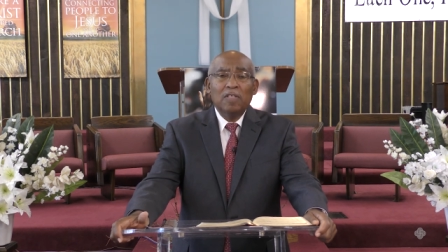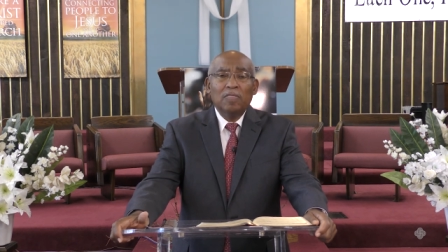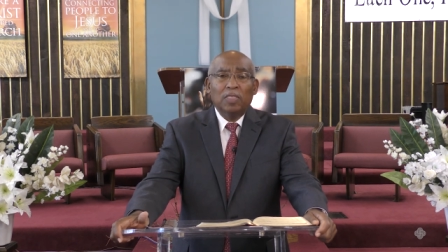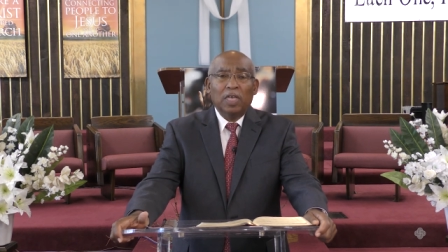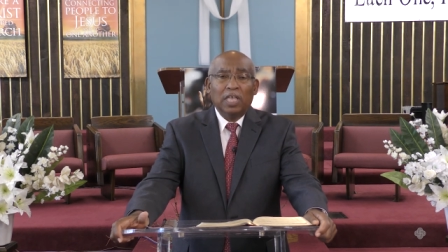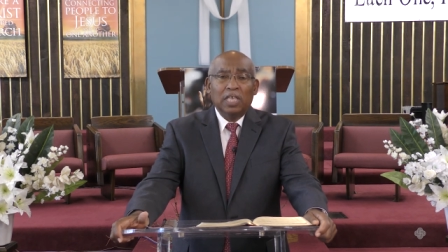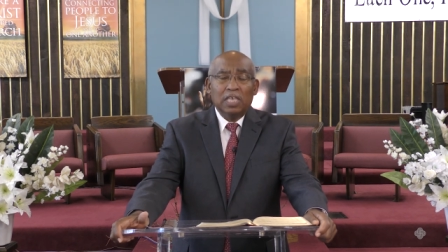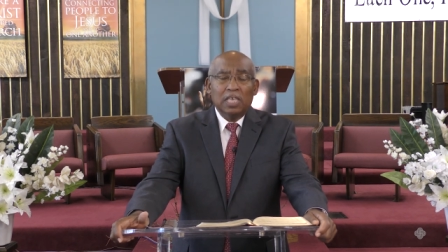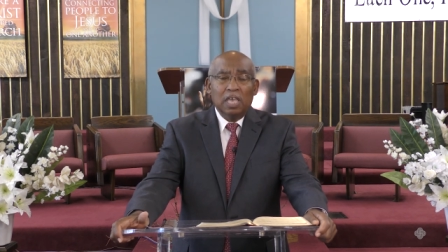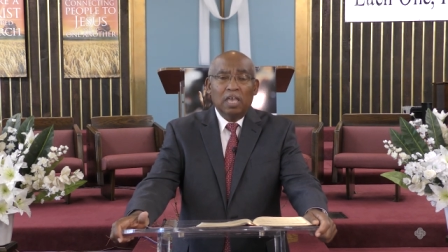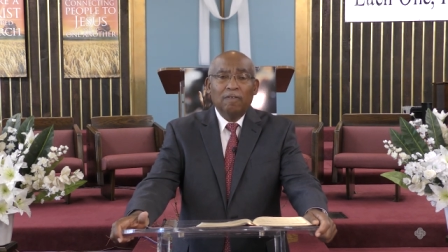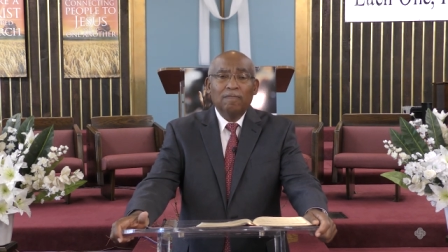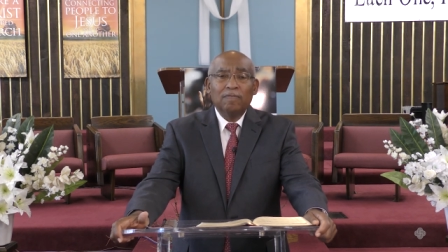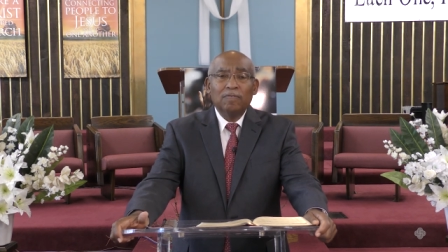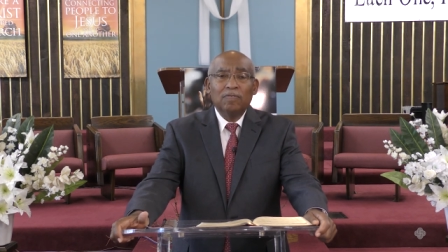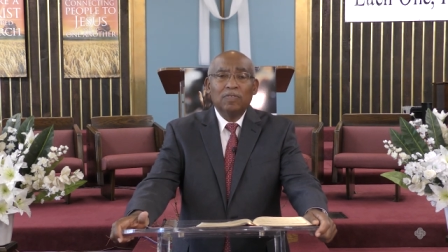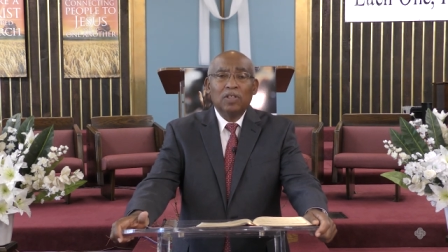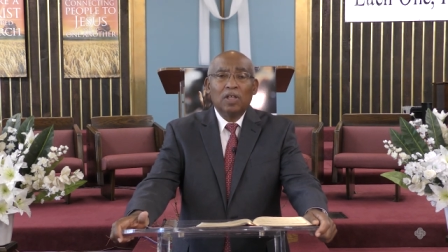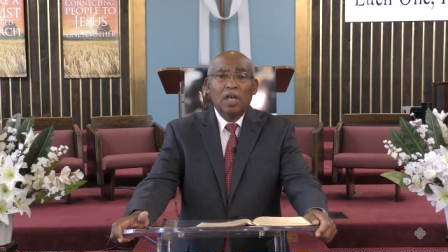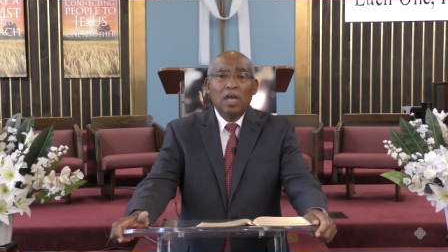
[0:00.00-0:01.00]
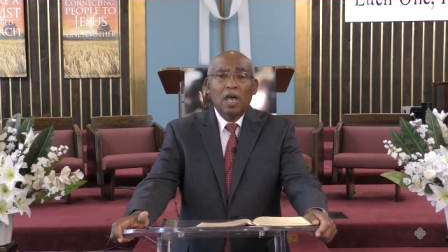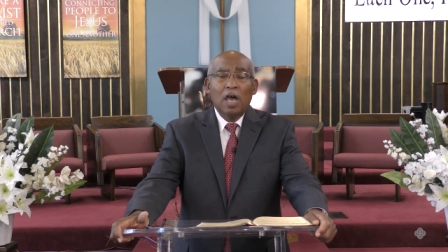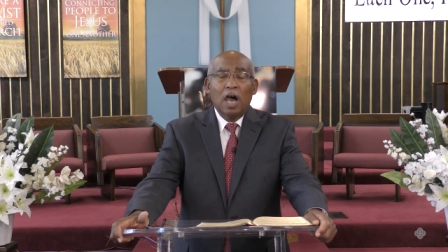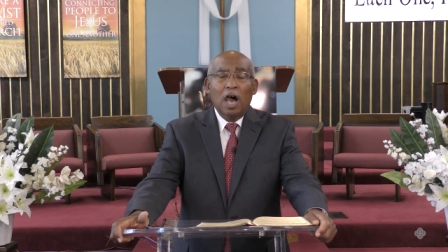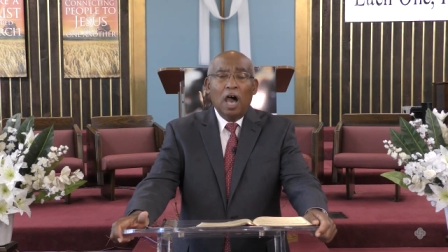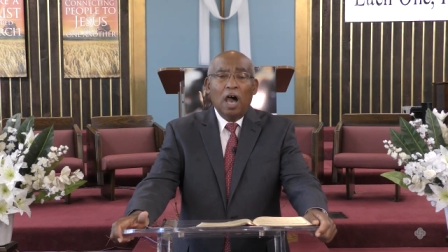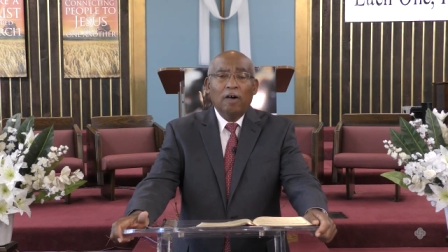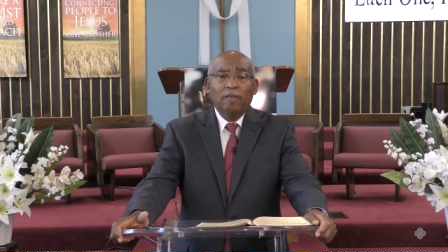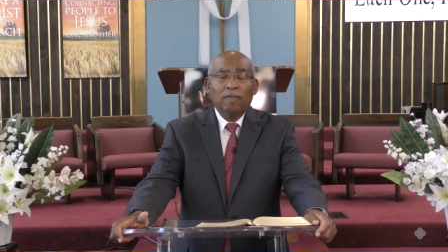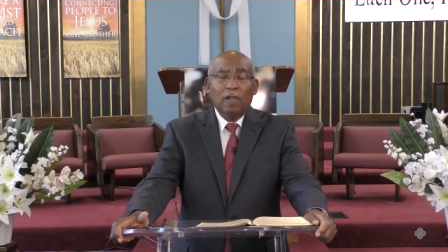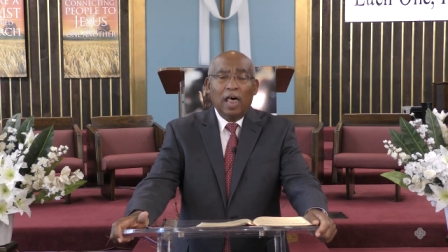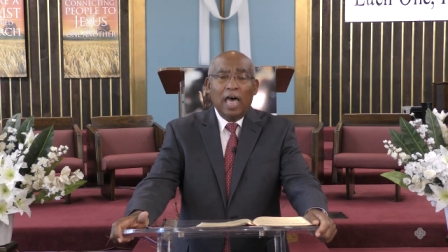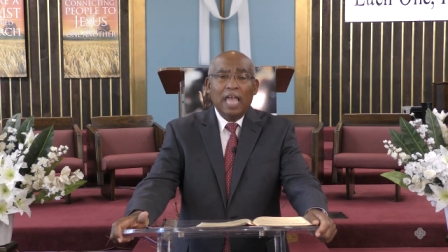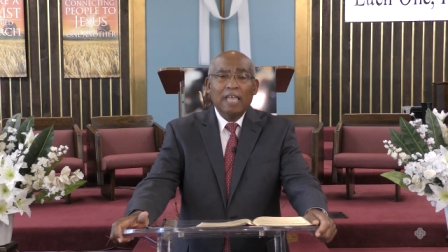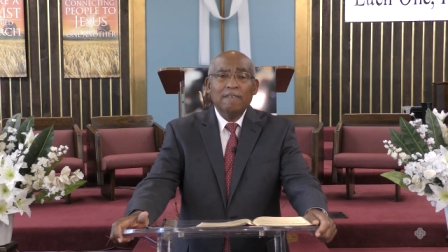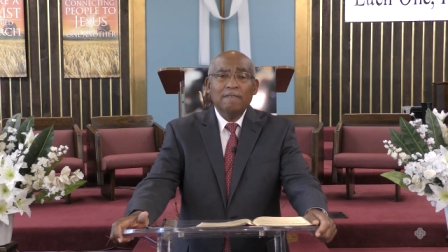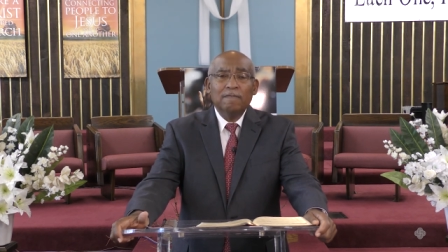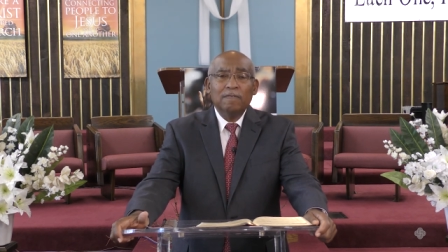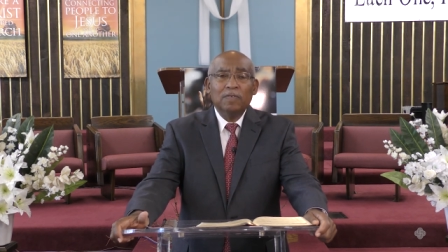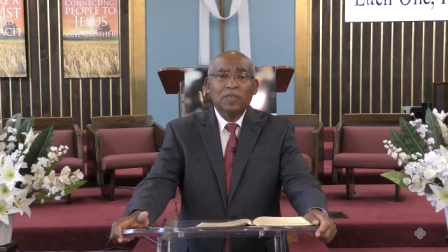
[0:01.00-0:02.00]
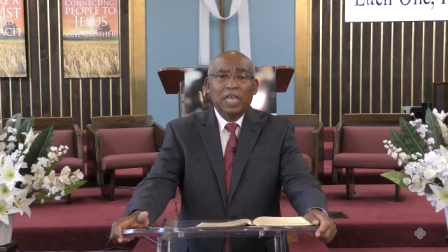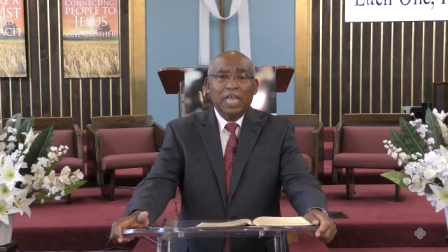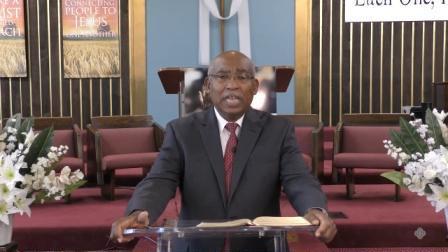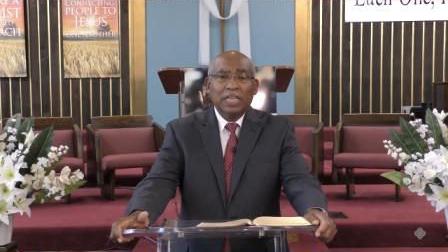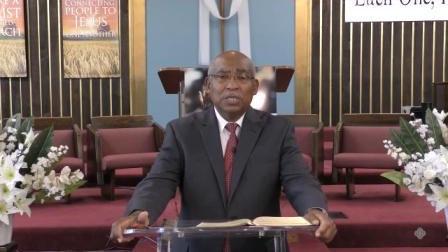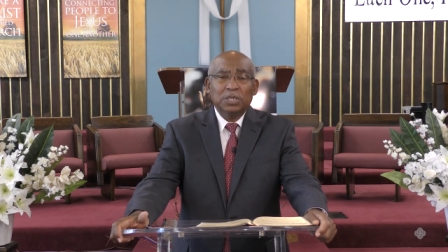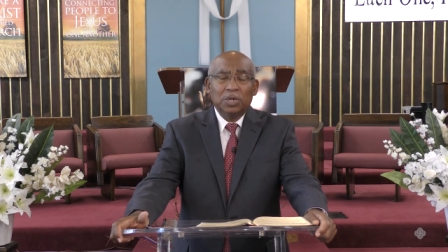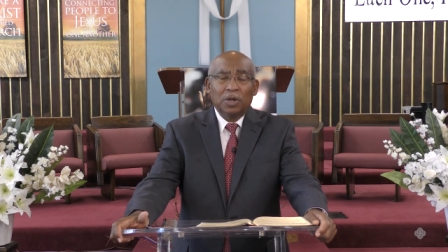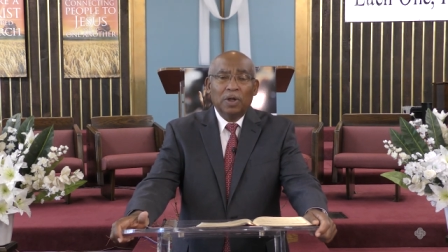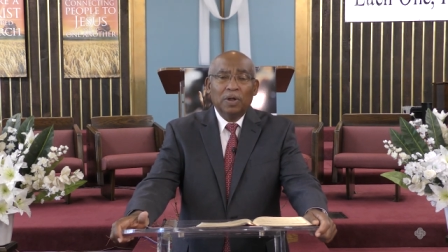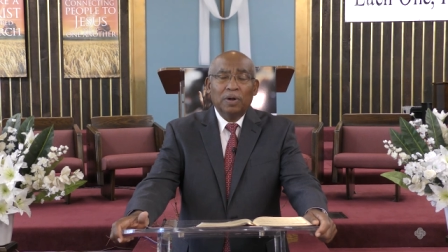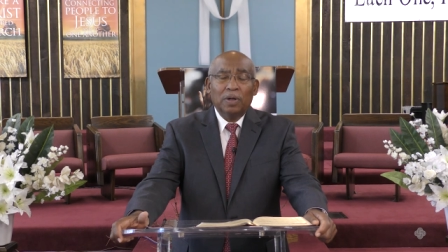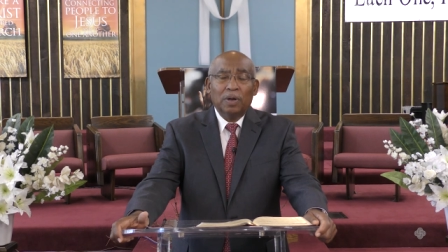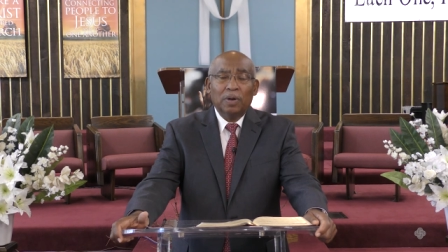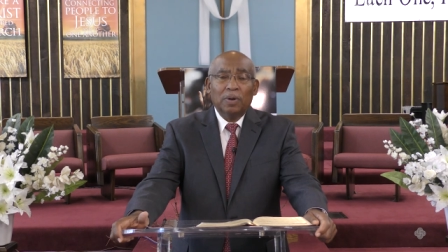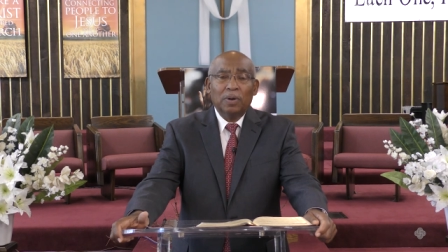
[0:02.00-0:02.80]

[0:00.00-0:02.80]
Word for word: the gift of life eternal.